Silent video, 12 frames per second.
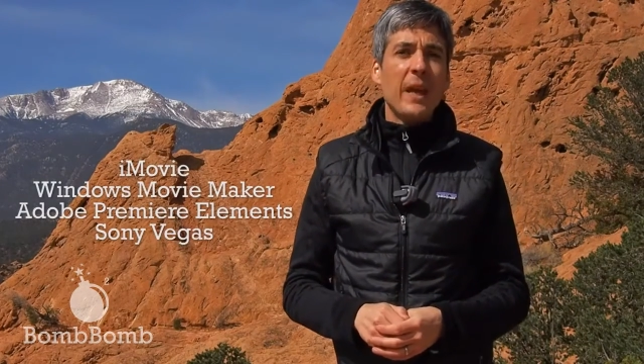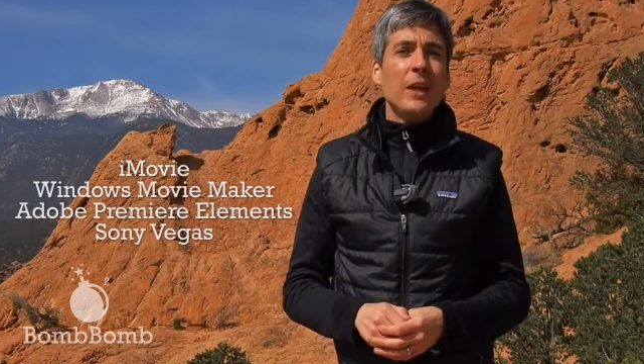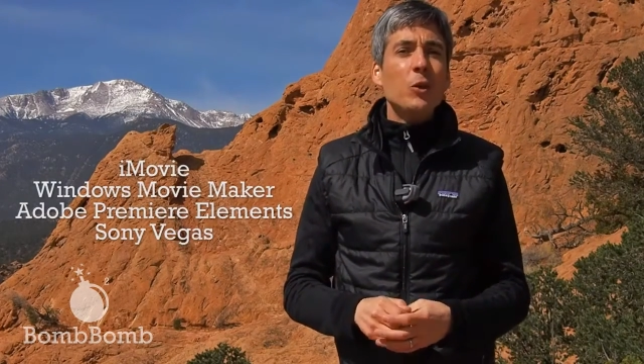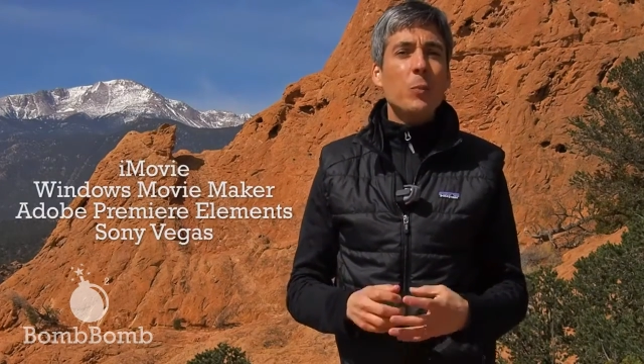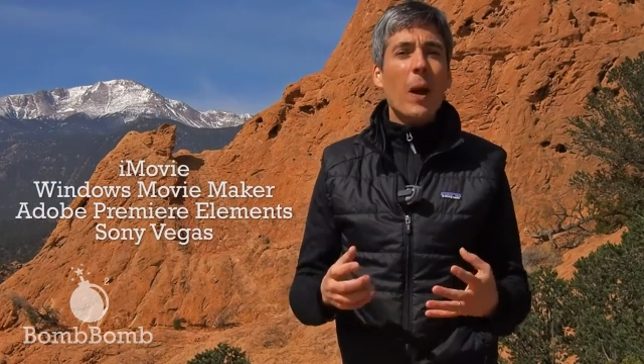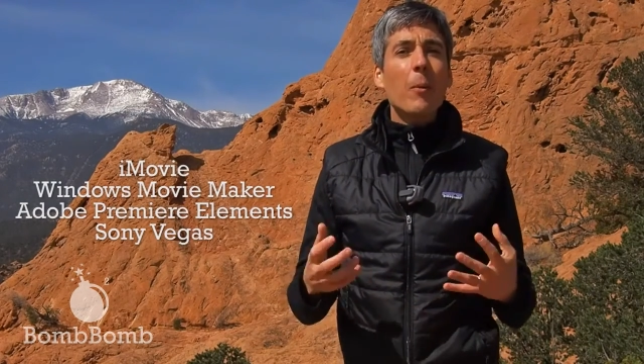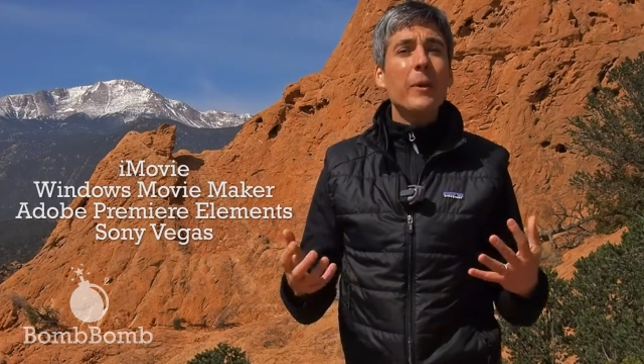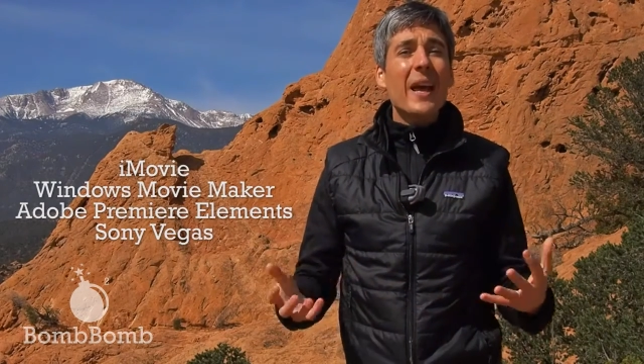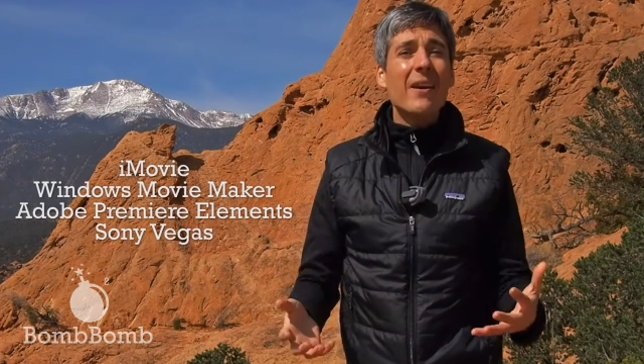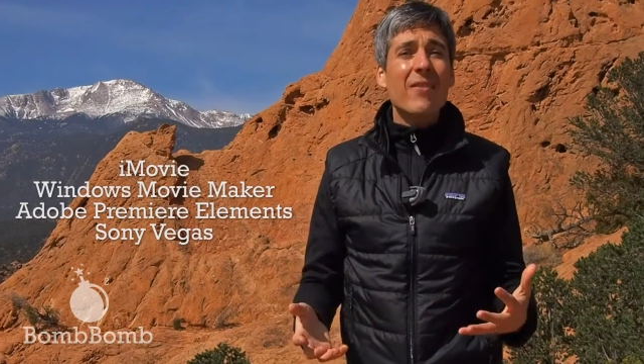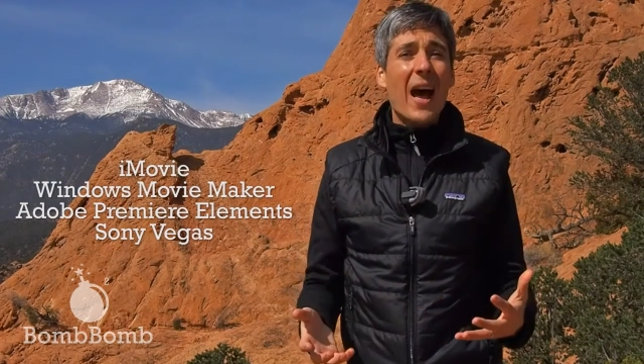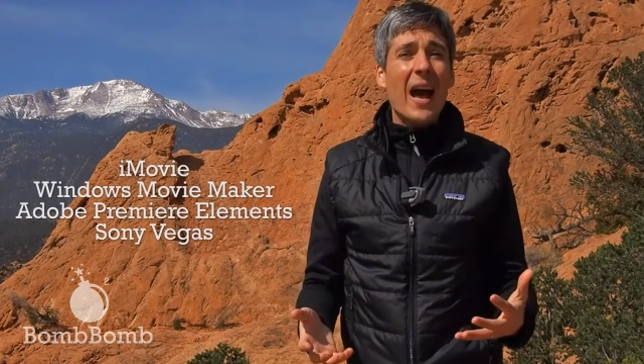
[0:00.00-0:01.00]
you probably
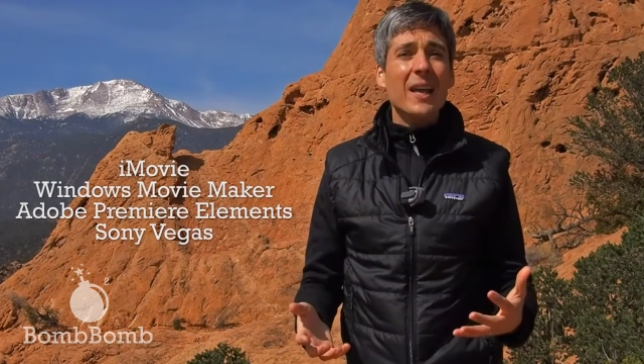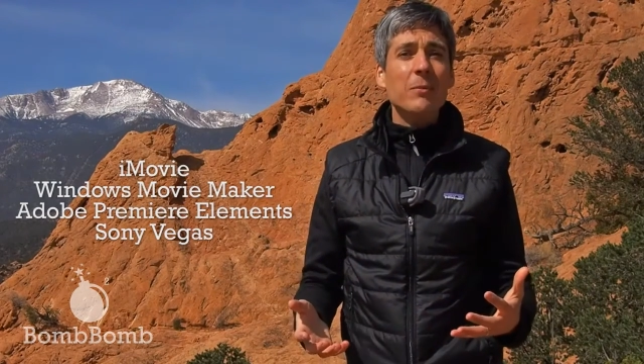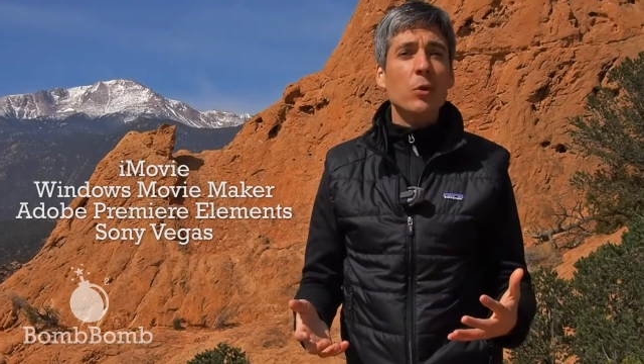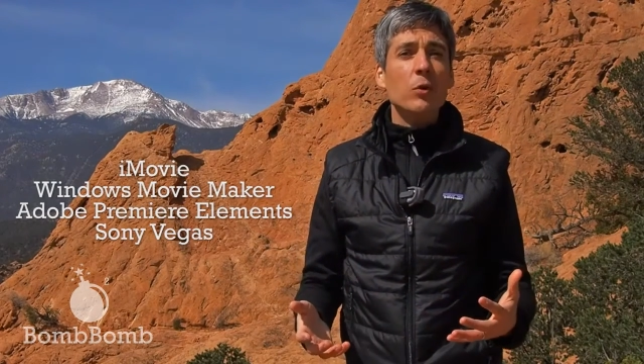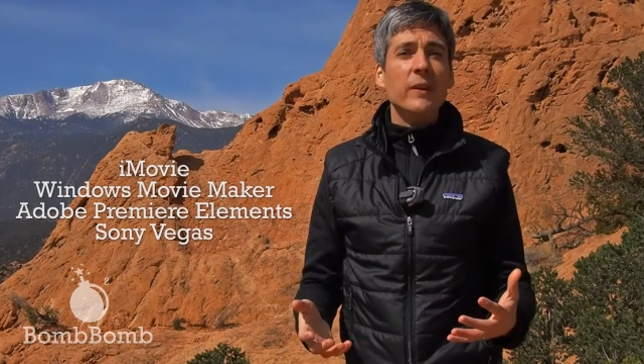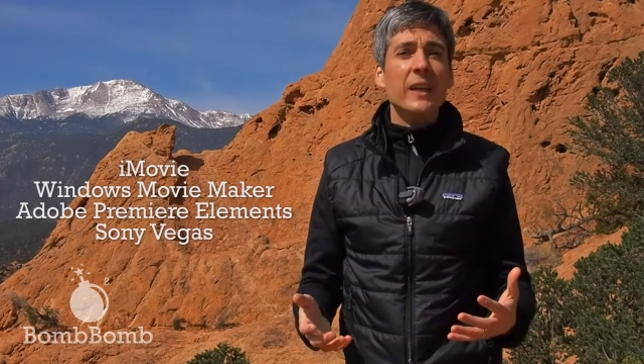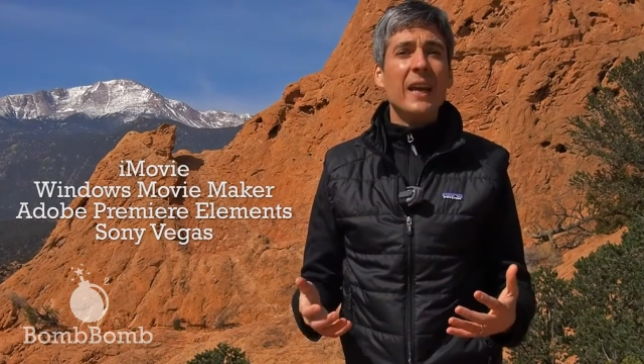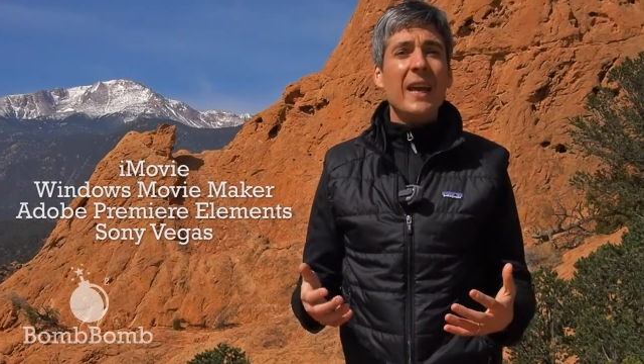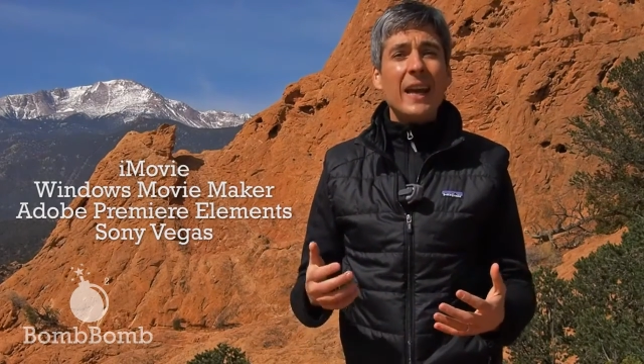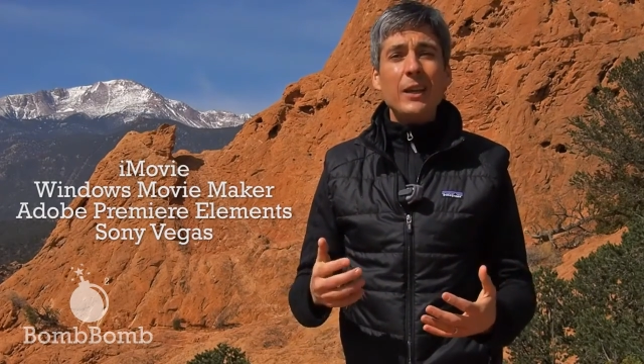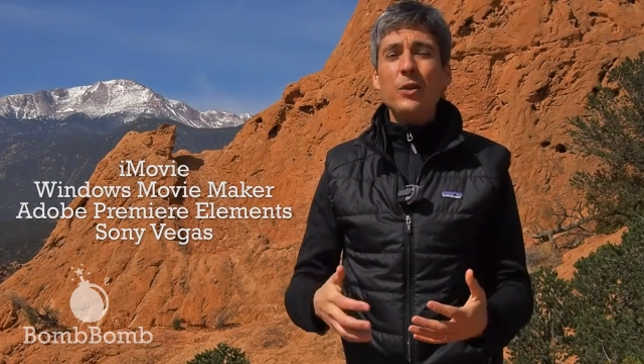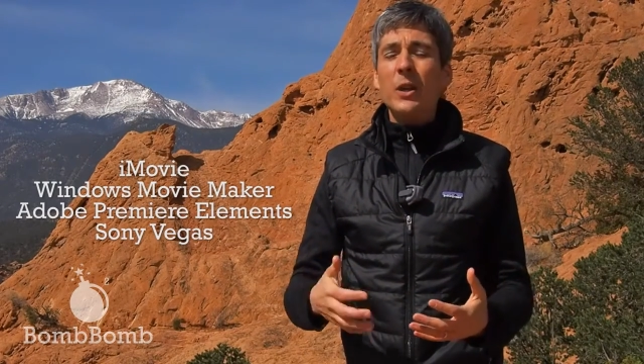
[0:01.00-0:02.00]
have iMovie,
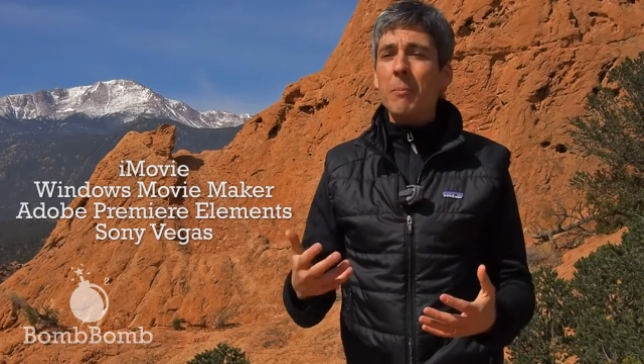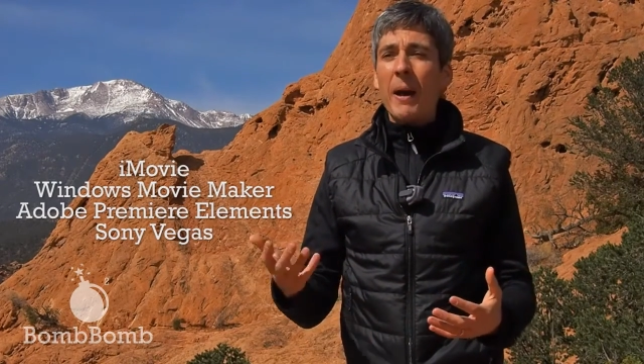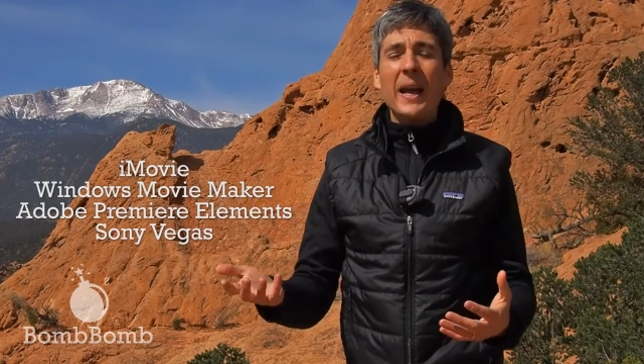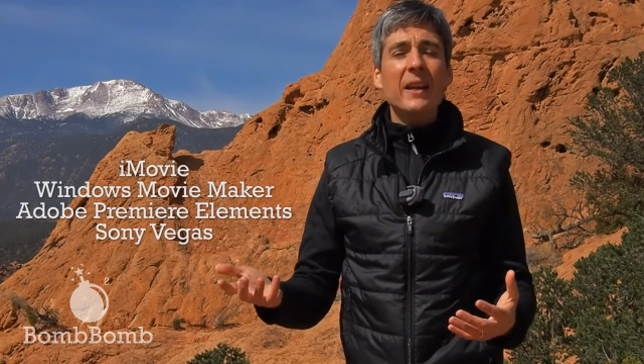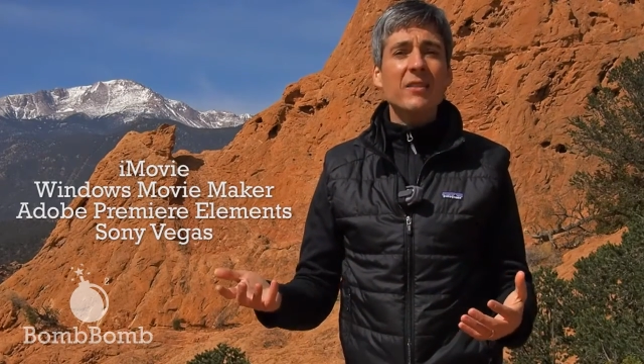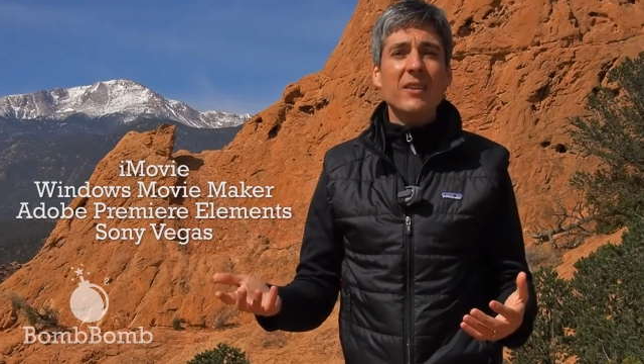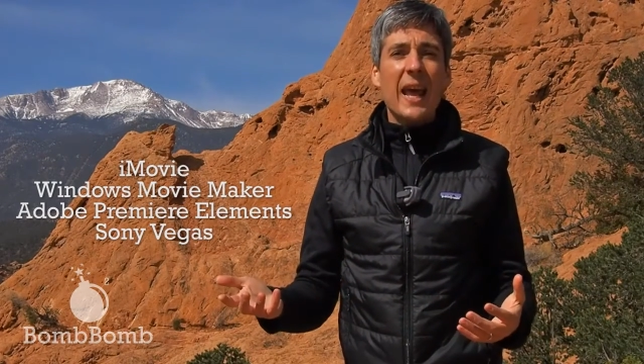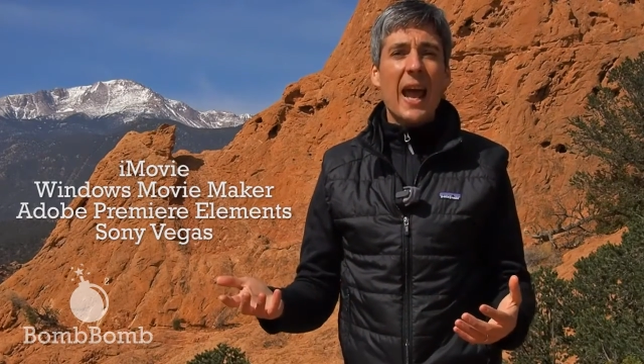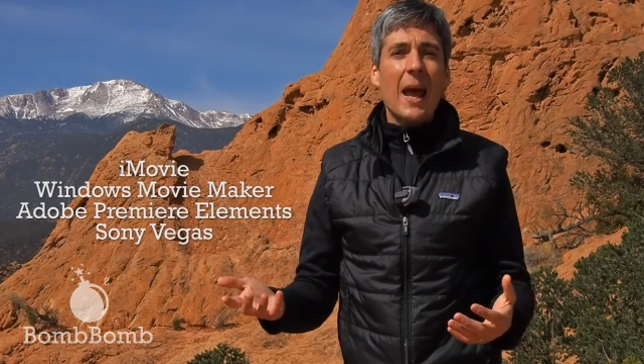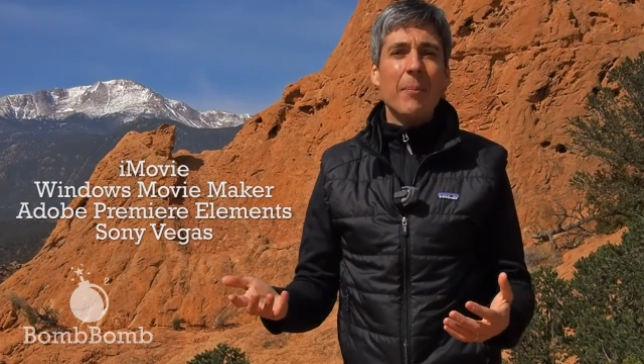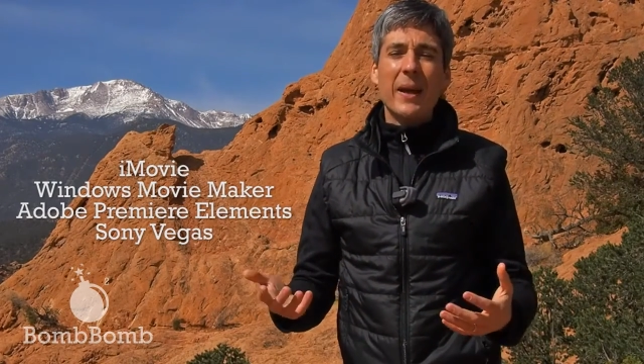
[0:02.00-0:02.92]
and you can buy it as an app.